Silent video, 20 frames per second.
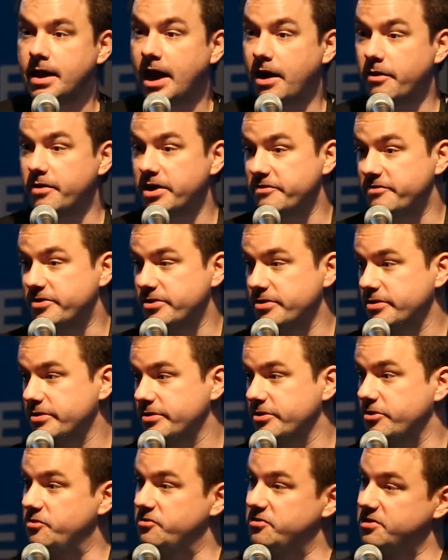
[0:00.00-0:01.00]

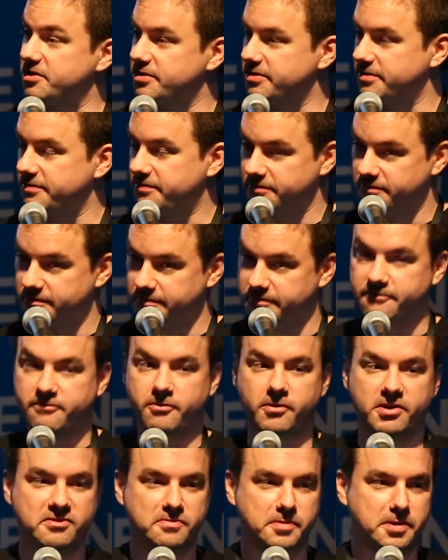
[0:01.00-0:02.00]
However, using the
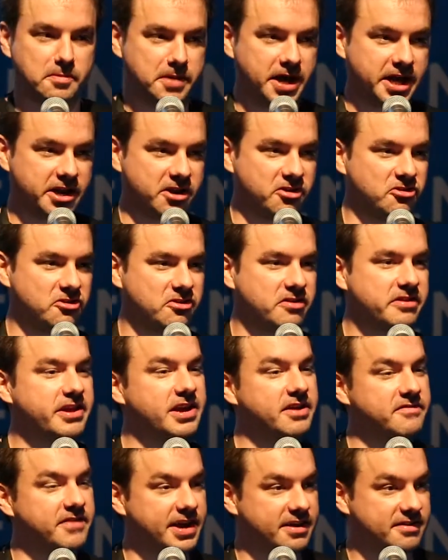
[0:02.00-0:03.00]
voicemail manager, they
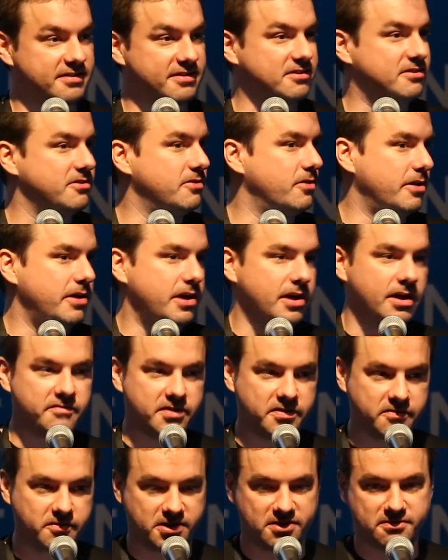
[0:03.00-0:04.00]
have access to
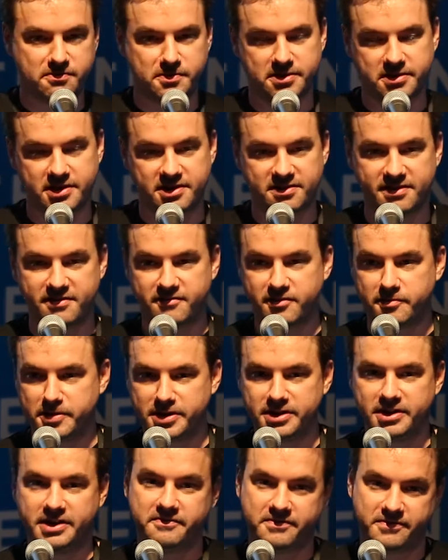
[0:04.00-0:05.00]
every voicemail that's ever
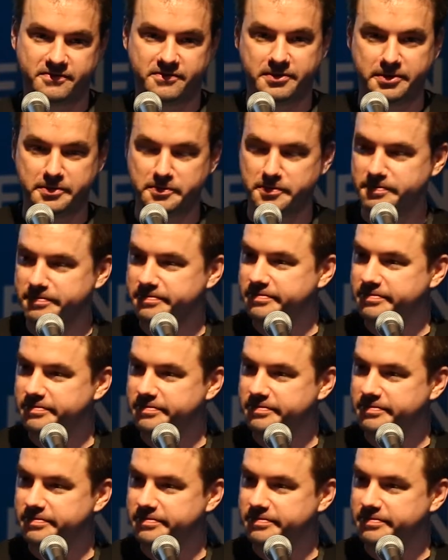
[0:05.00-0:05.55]
been left for them.